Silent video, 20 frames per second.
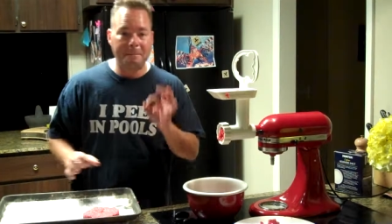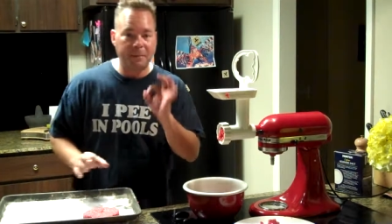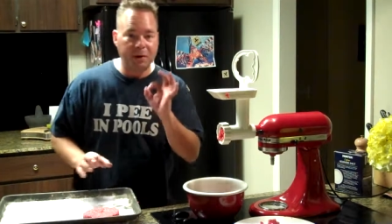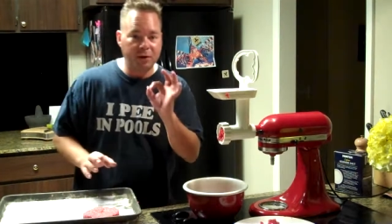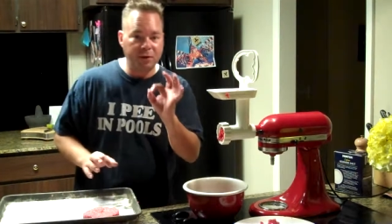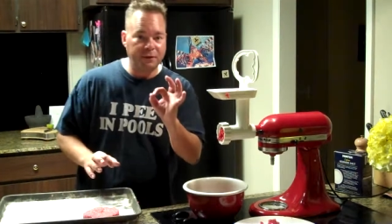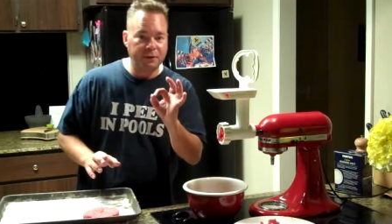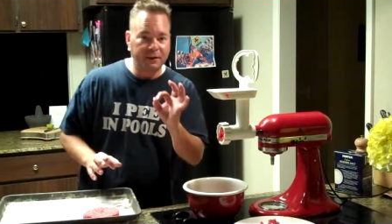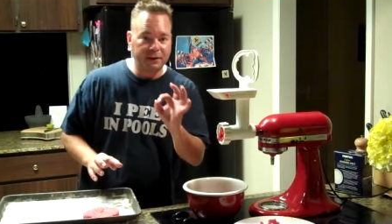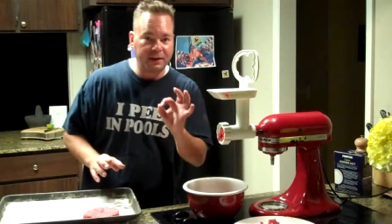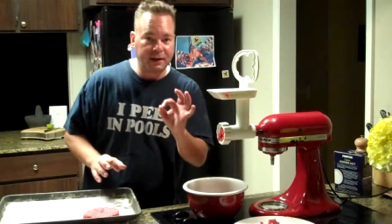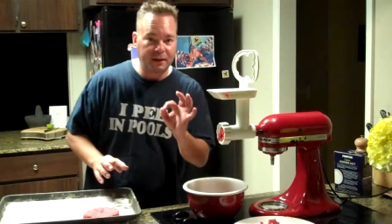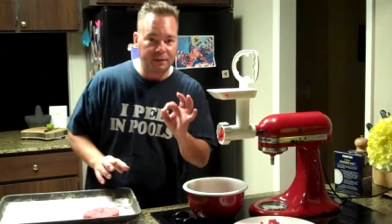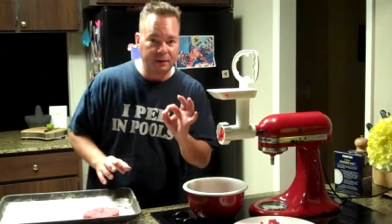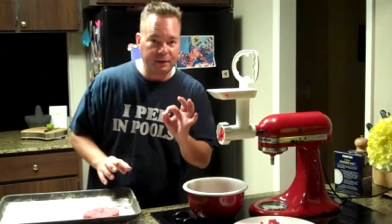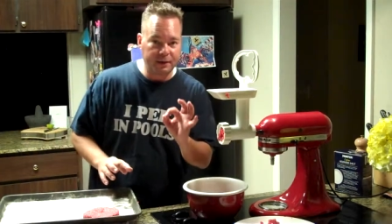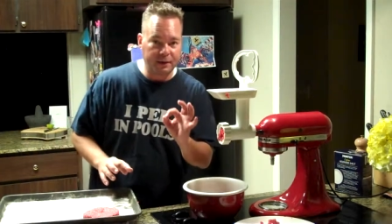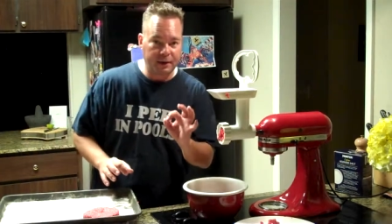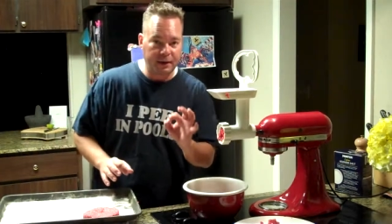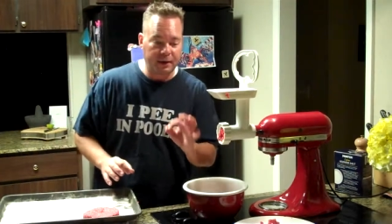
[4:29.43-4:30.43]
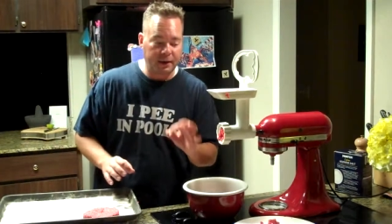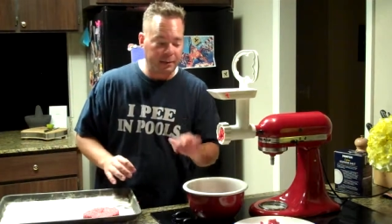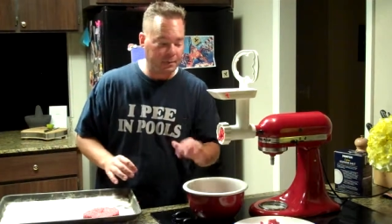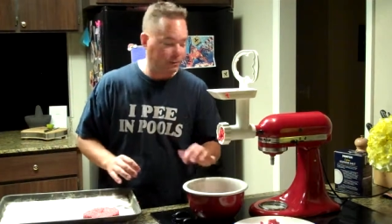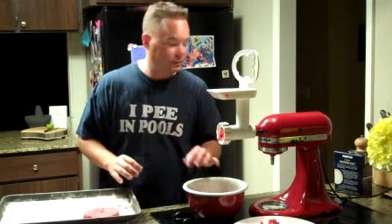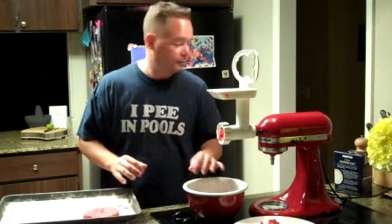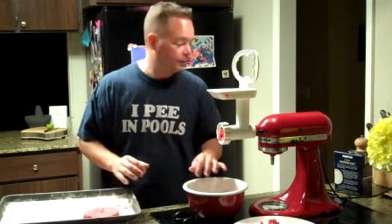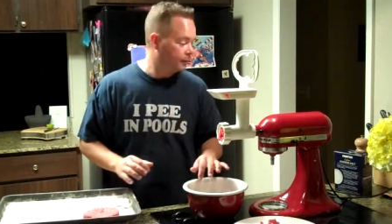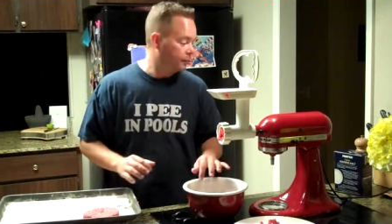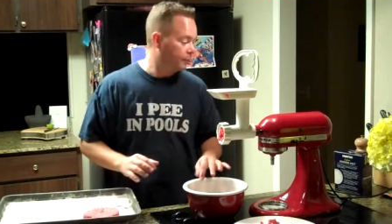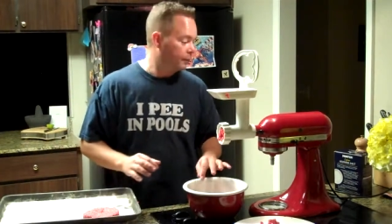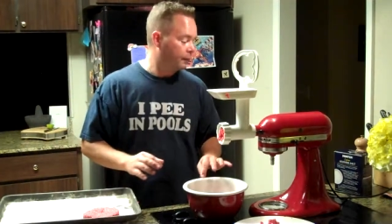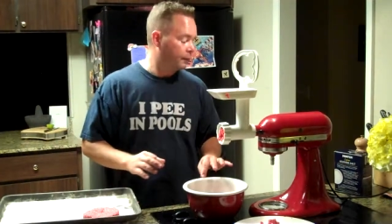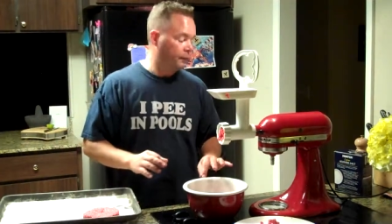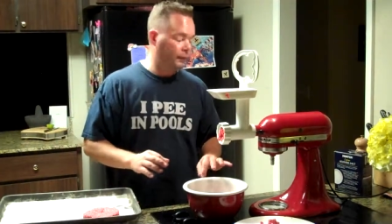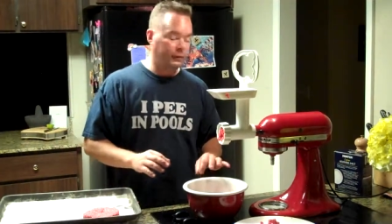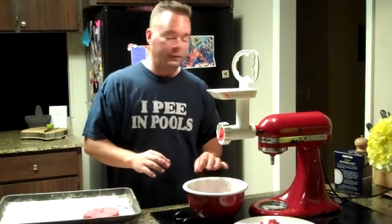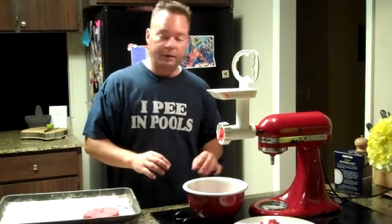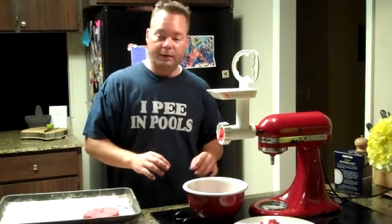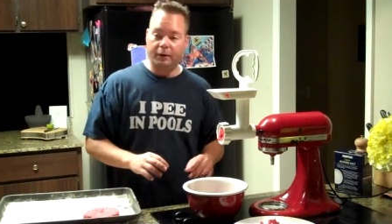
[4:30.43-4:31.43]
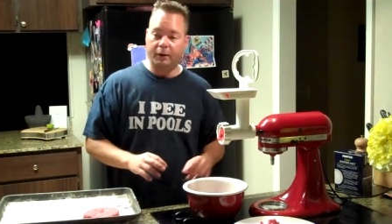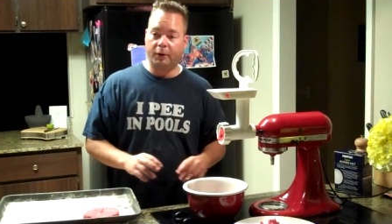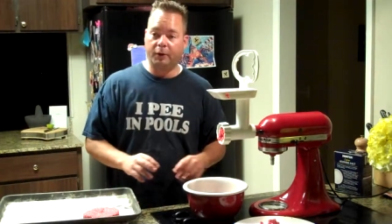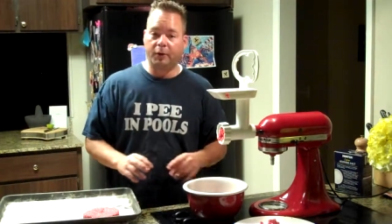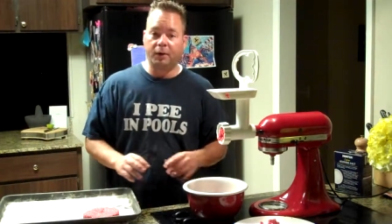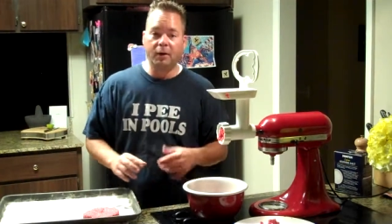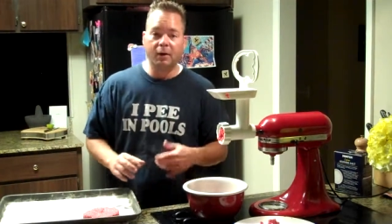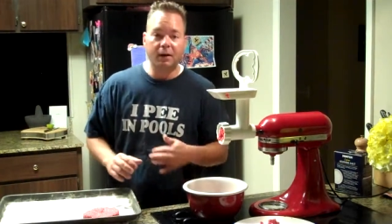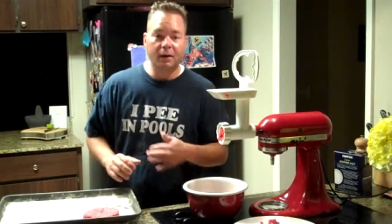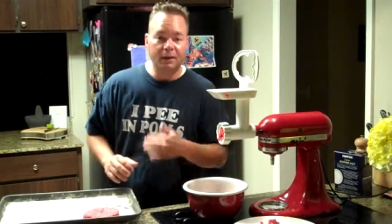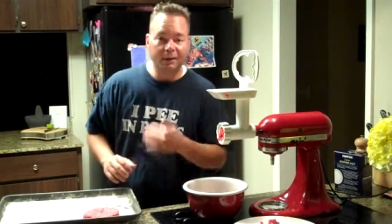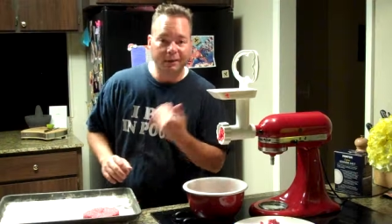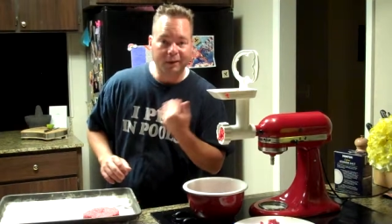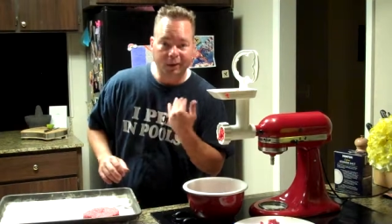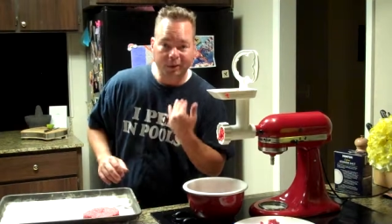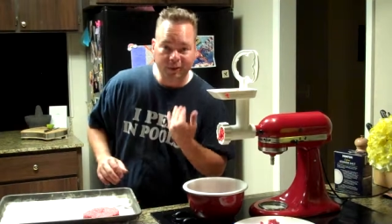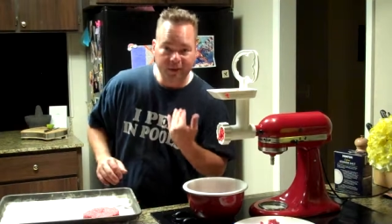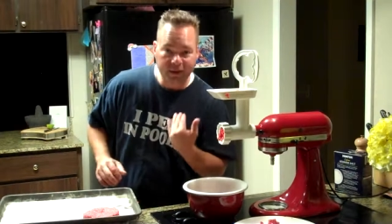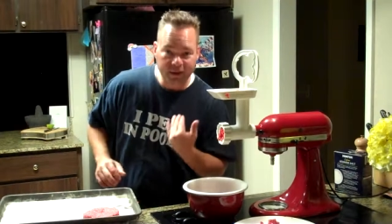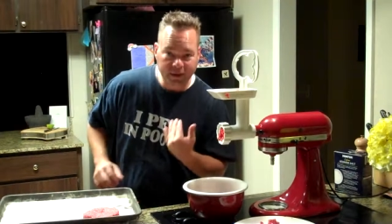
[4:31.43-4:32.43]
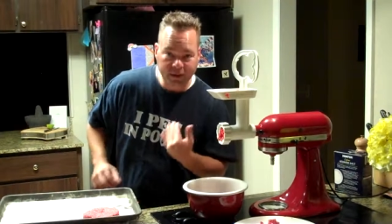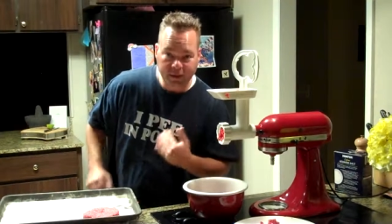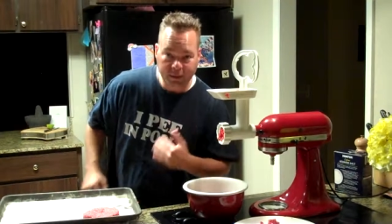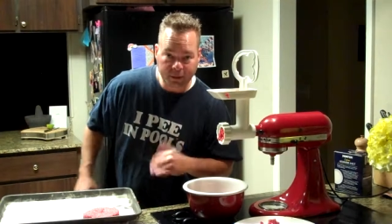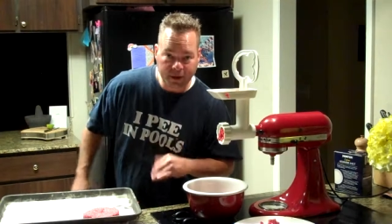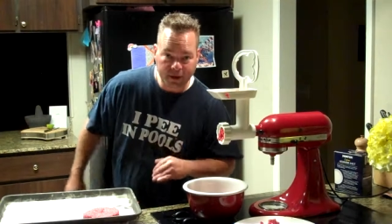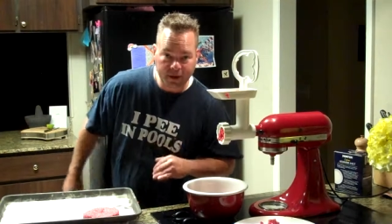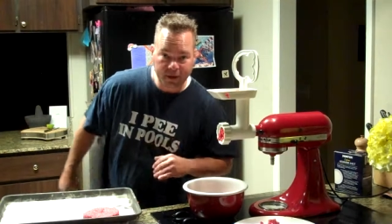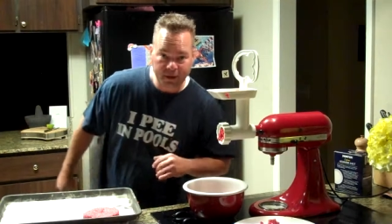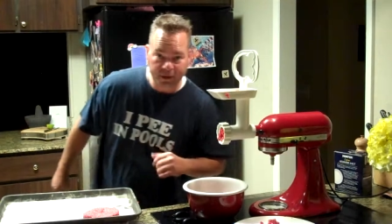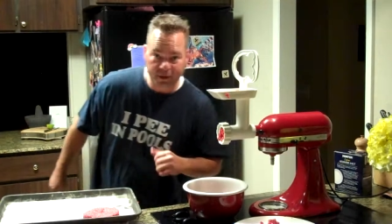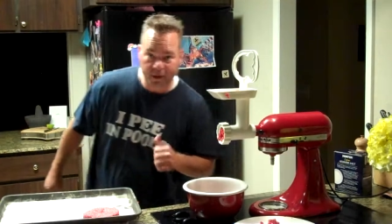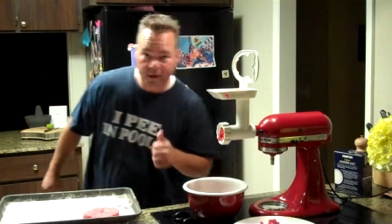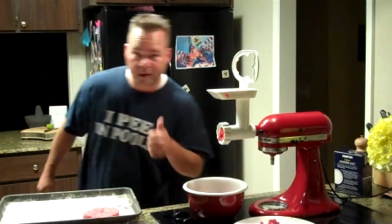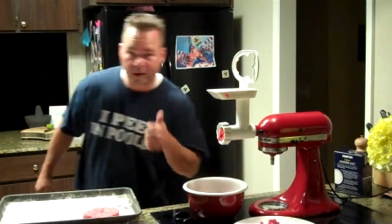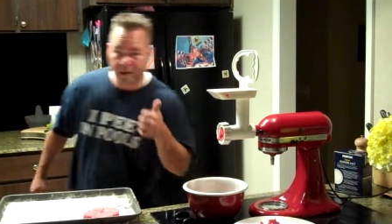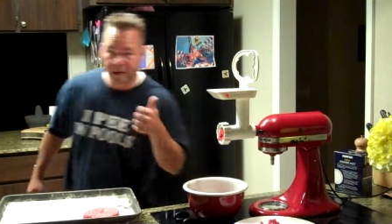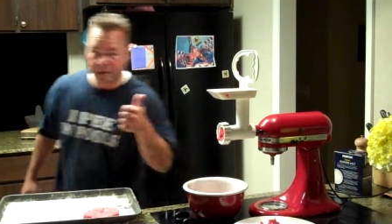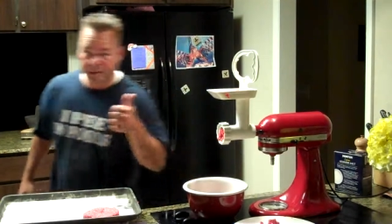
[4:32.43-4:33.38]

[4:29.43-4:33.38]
Perfect every time. So don't tell anybody you saw